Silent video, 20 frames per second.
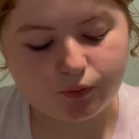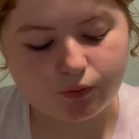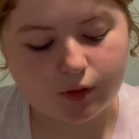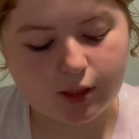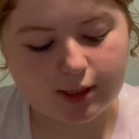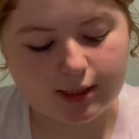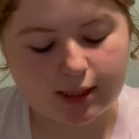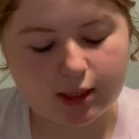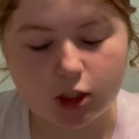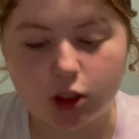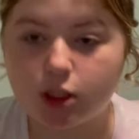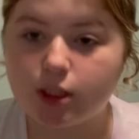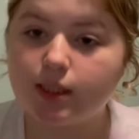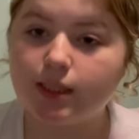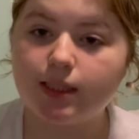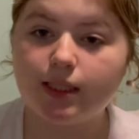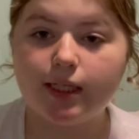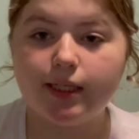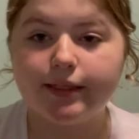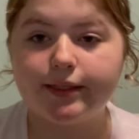attention to
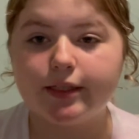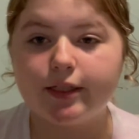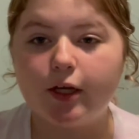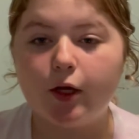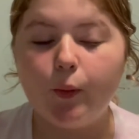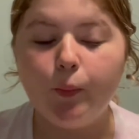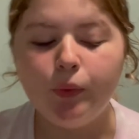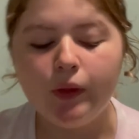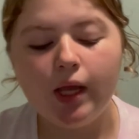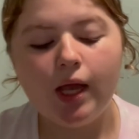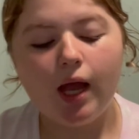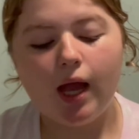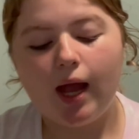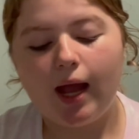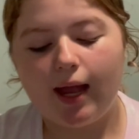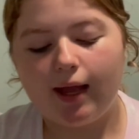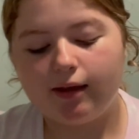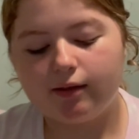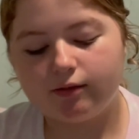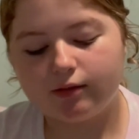detail,
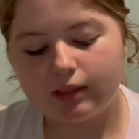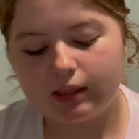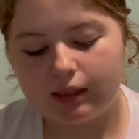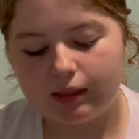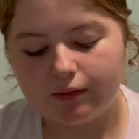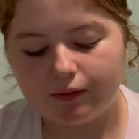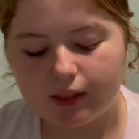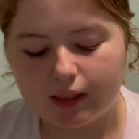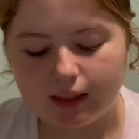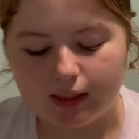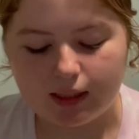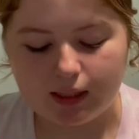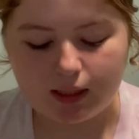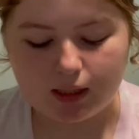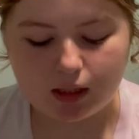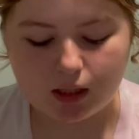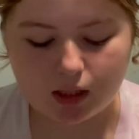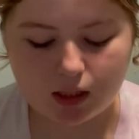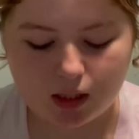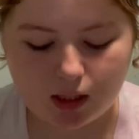I really,
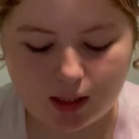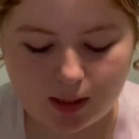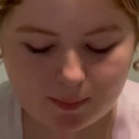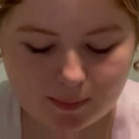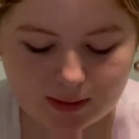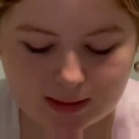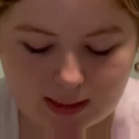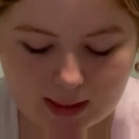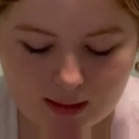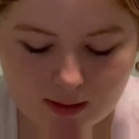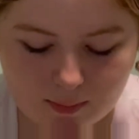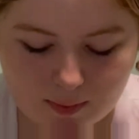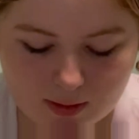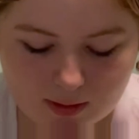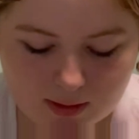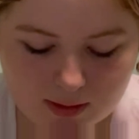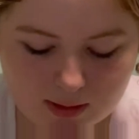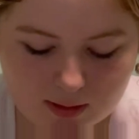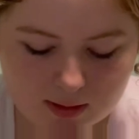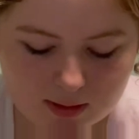really am excited about
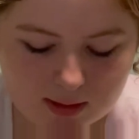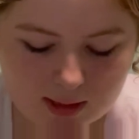this.